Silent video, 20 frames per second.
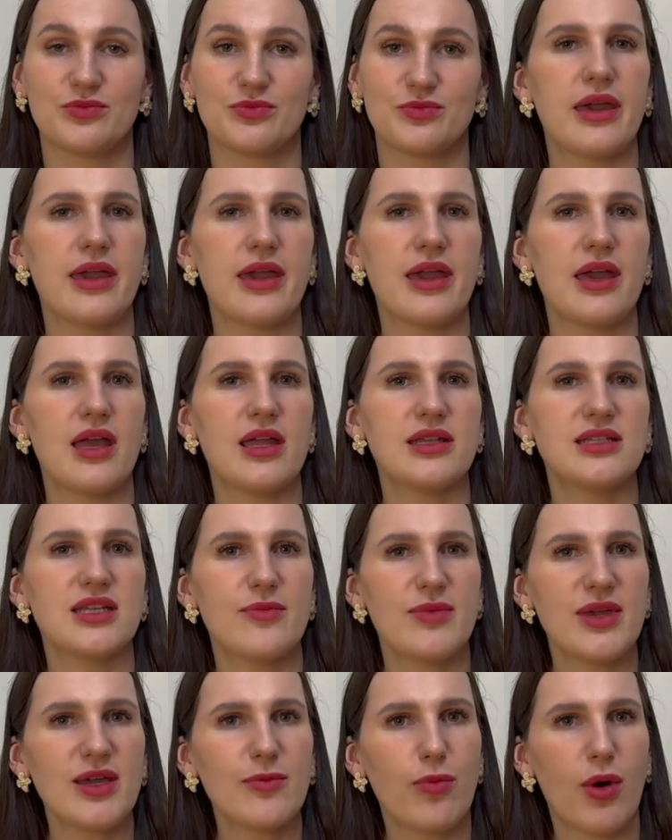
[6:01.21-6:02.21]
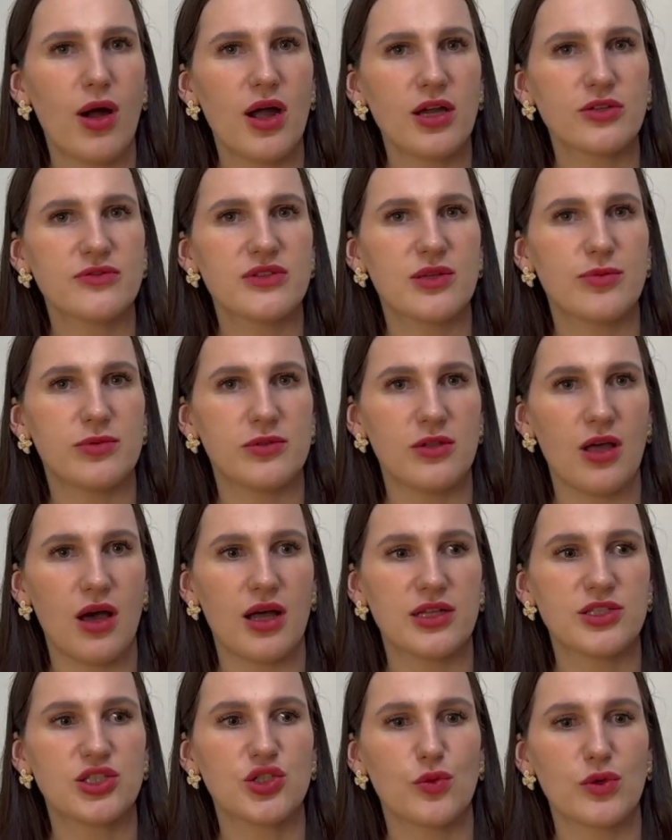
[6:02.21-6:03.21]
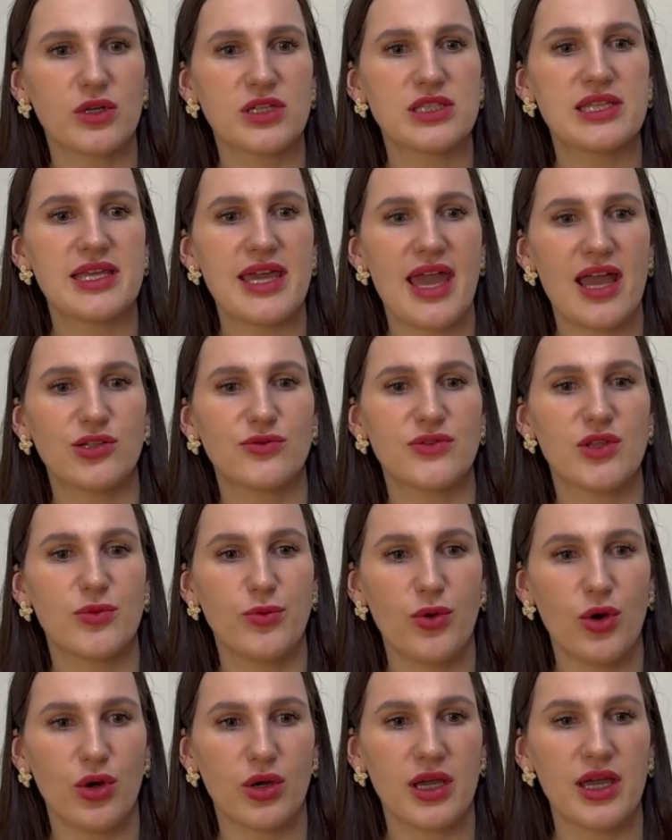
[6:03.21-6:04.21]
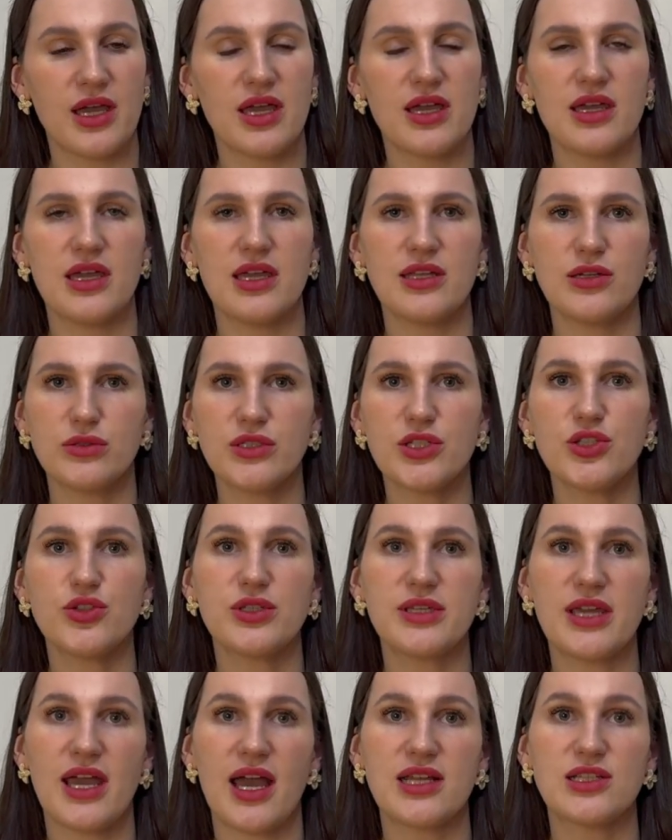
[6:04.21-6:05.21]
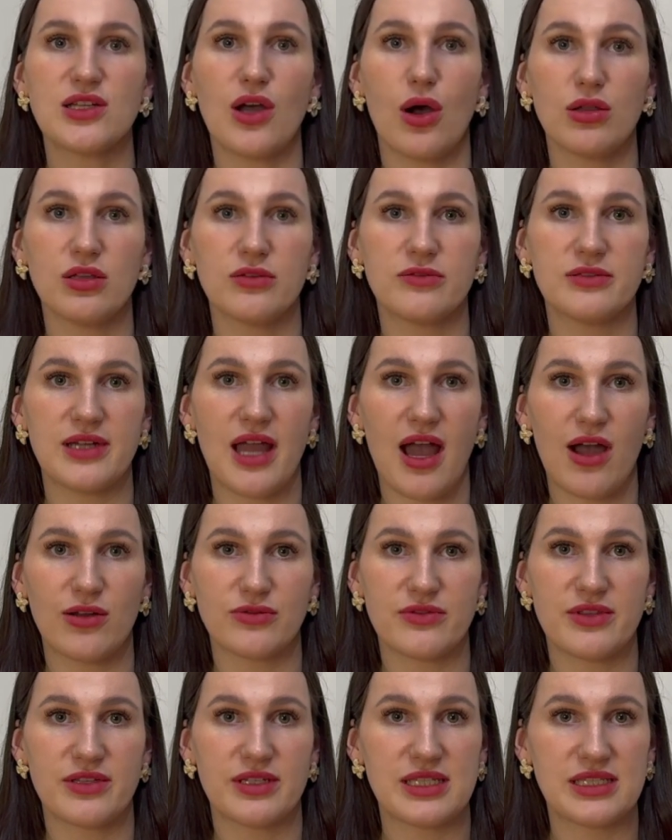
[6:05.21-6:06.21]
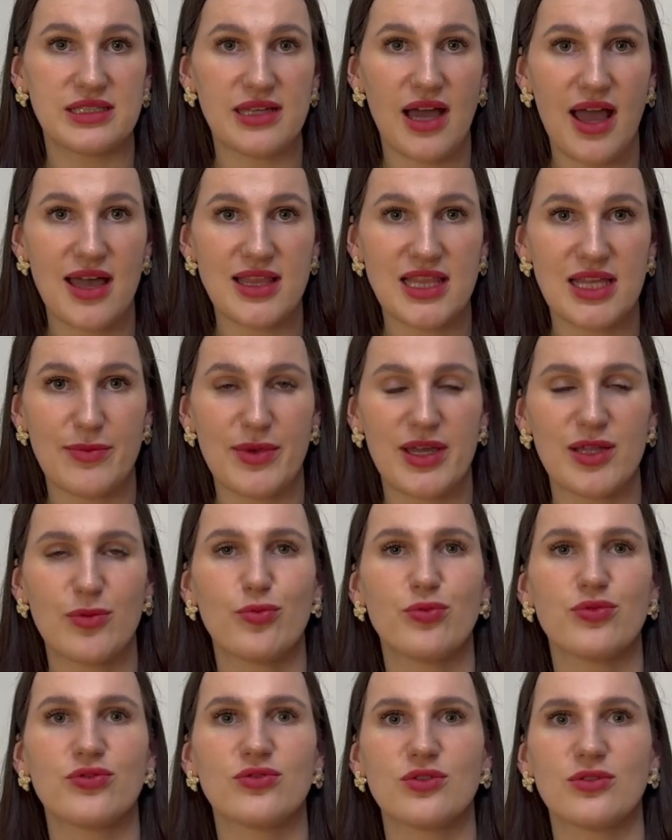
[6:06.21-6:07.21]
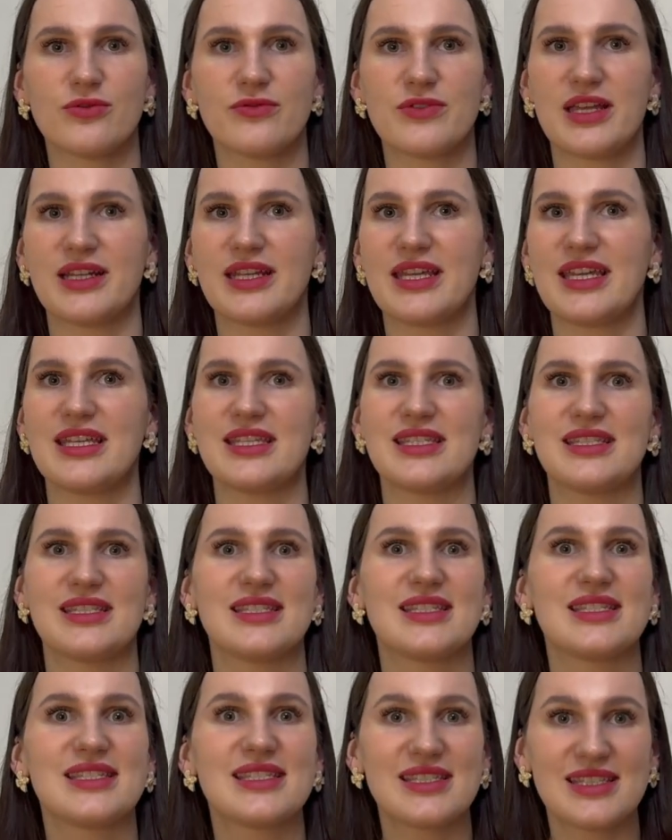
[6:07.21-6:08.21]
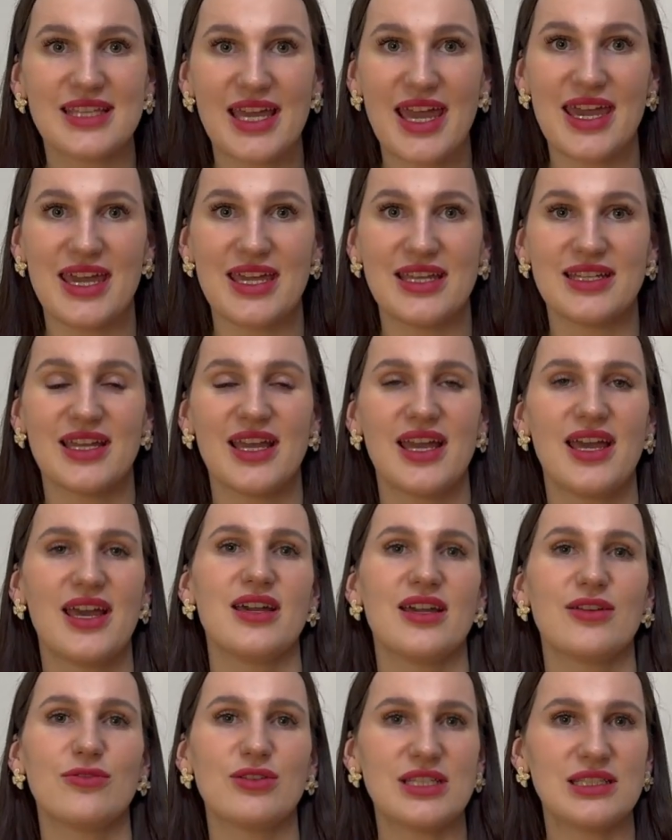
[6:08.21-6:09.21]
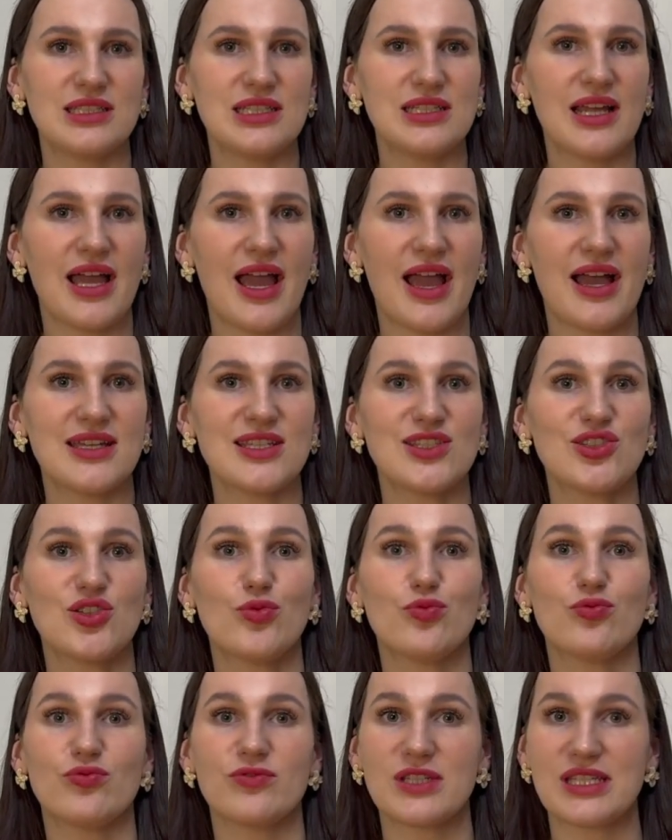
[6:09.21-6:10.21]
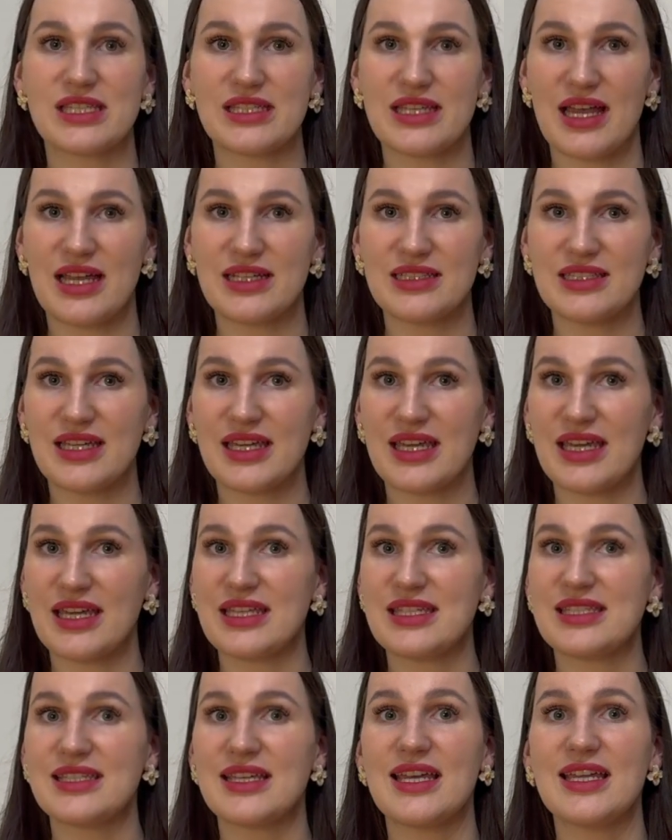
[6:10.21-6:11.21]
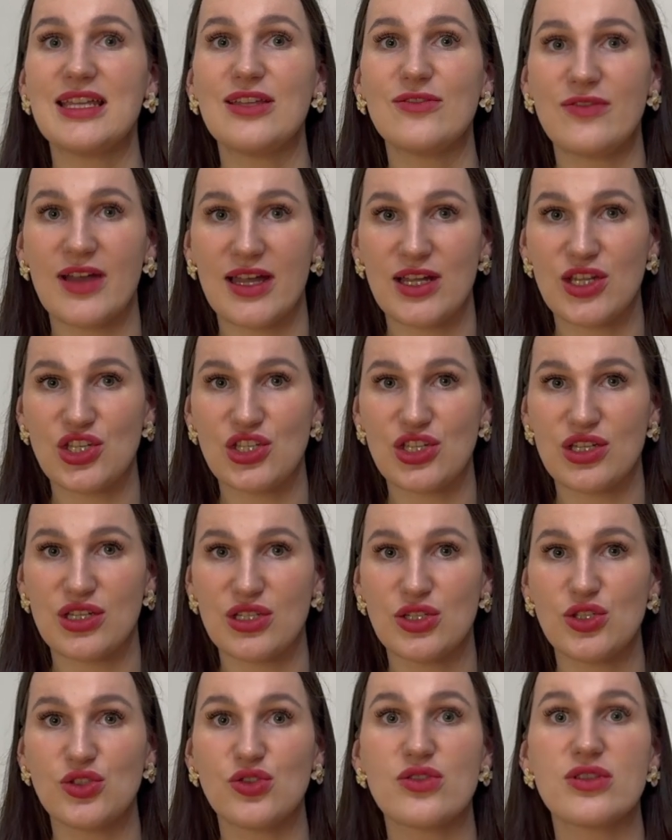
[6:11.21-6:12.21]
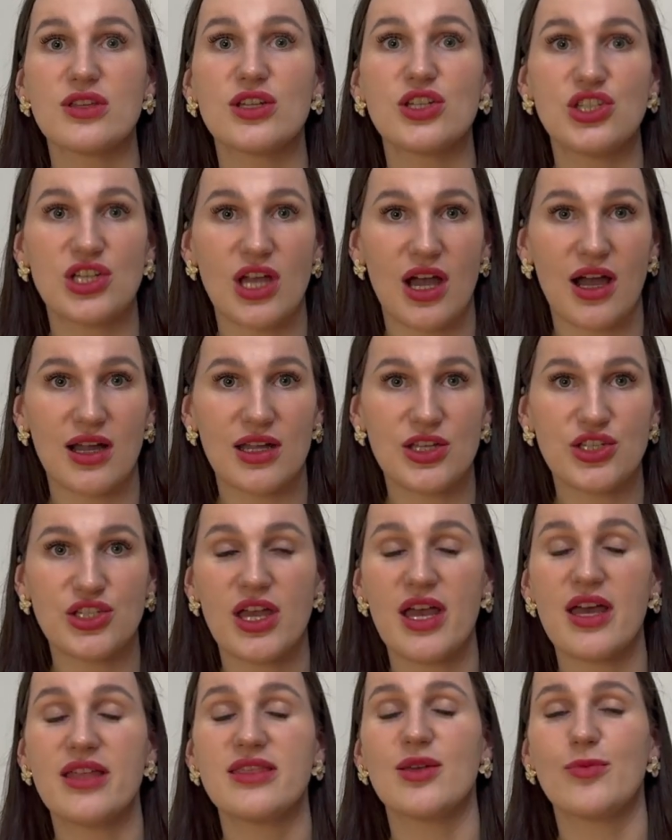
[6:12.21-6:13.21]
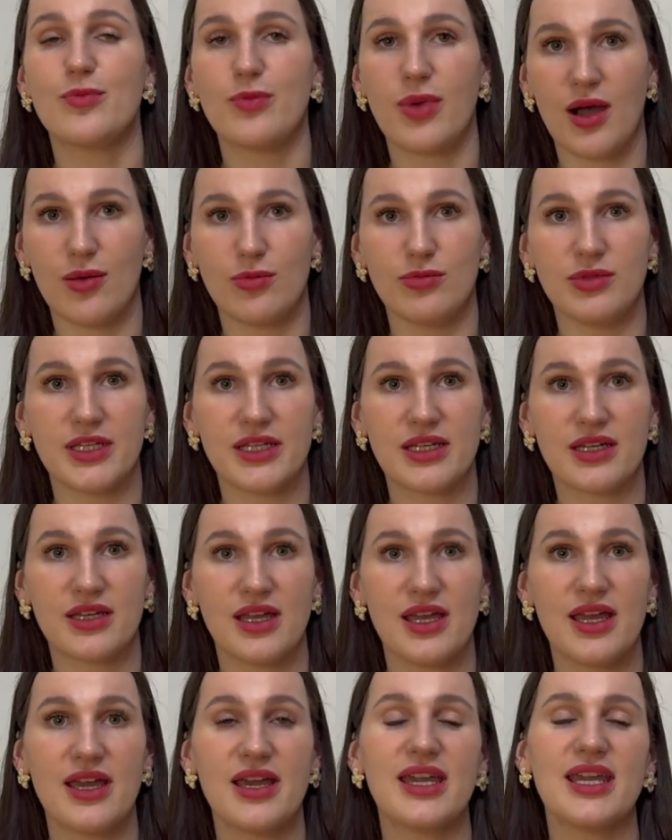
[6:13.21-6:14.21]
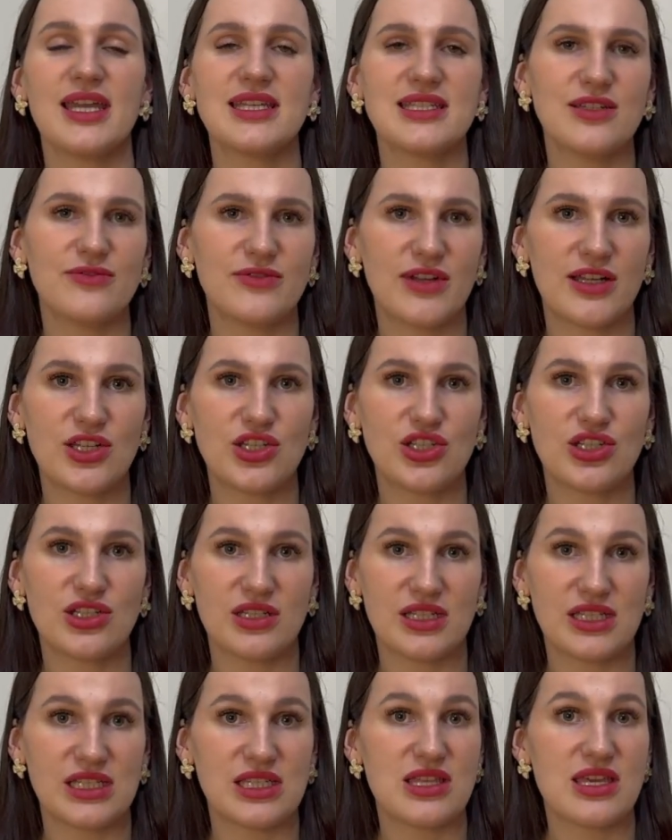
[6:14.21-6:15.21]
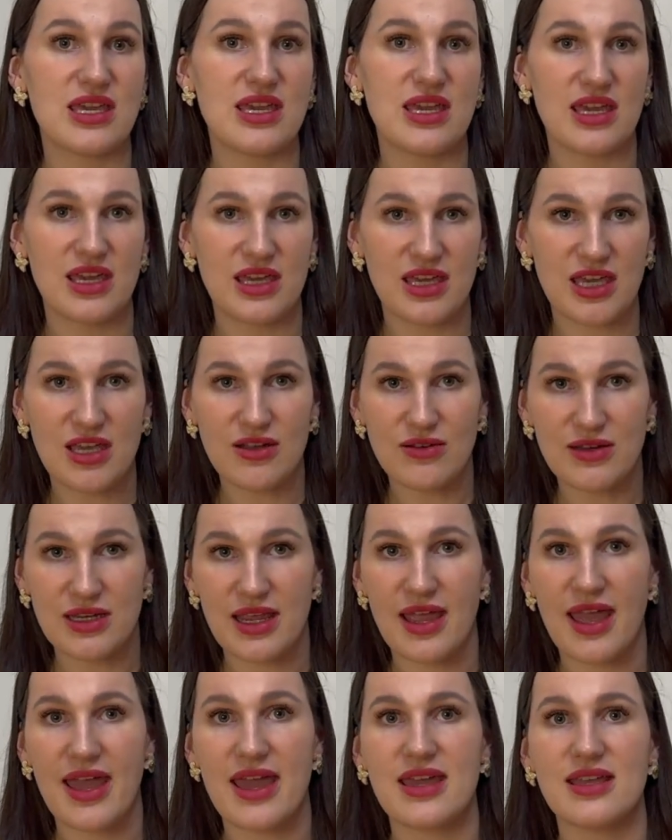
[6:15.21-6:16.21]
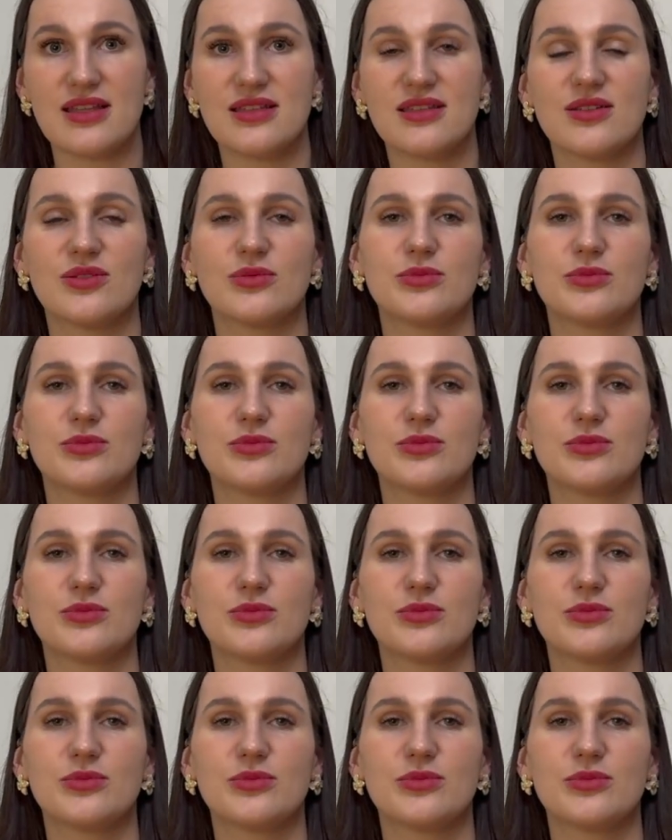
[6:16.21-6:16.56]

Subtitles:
And a big part of the plot towards the end of the book, in order to get Oliver out of the asylum and prove that he's sane, Christina has to present his invention to the judge and the public. His invention is the hearing aid.